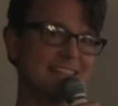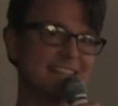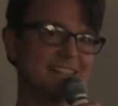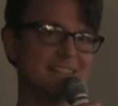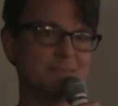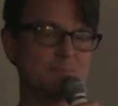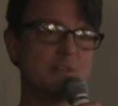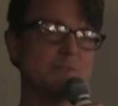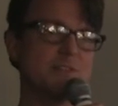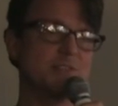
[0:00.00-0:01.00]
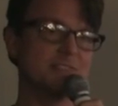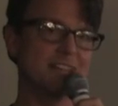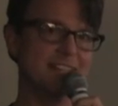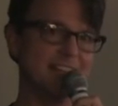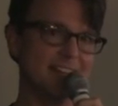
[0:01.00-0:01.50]
in pretty much
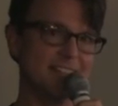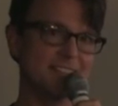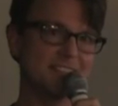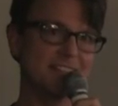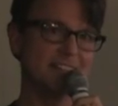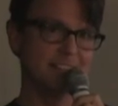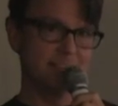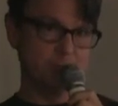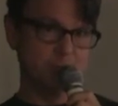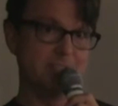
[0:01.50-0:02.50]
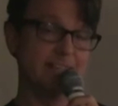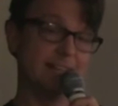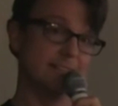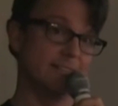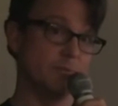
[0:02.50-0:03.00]
any case, and that would,
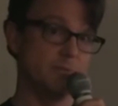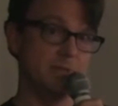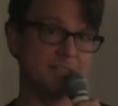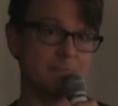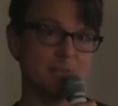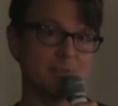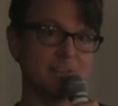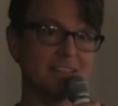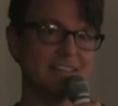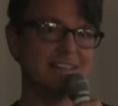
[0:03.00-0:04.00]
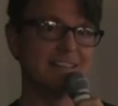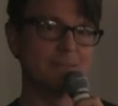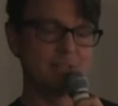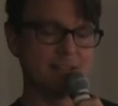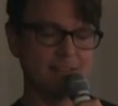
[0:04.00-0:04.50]
yeah, that would be symmetric. And
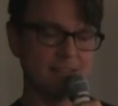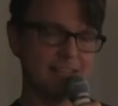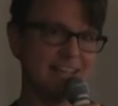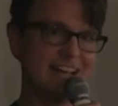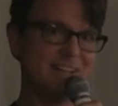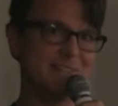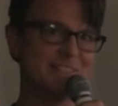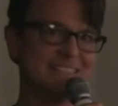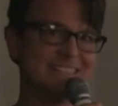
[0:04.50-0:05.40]
we kind of lay down